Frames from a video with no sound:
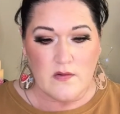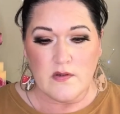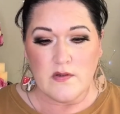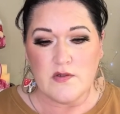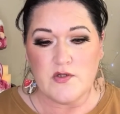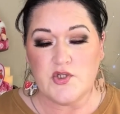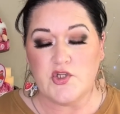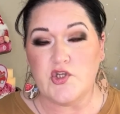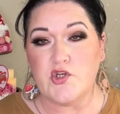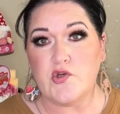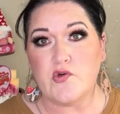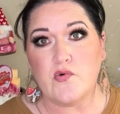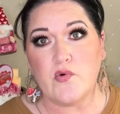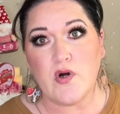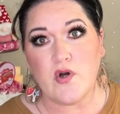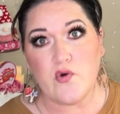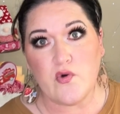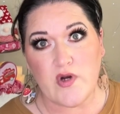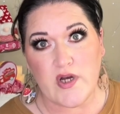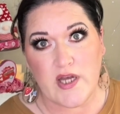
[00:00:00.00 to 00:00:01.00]
Do you
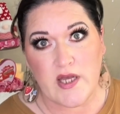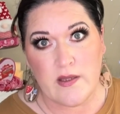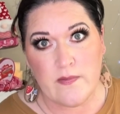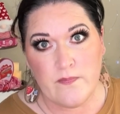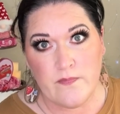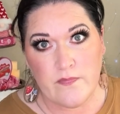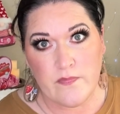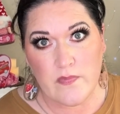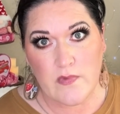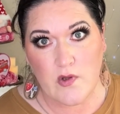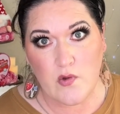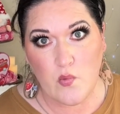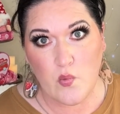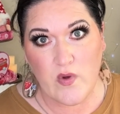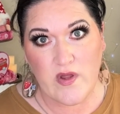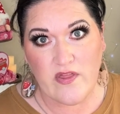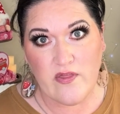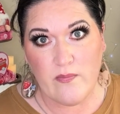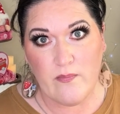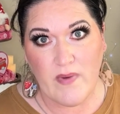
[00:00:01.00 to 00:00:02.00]
agree
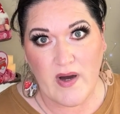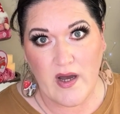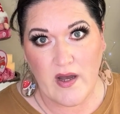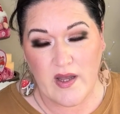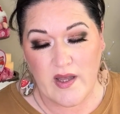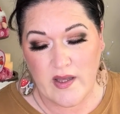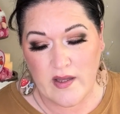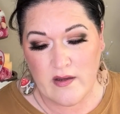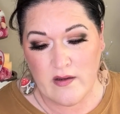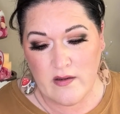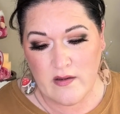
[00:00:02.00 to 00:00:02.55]
with my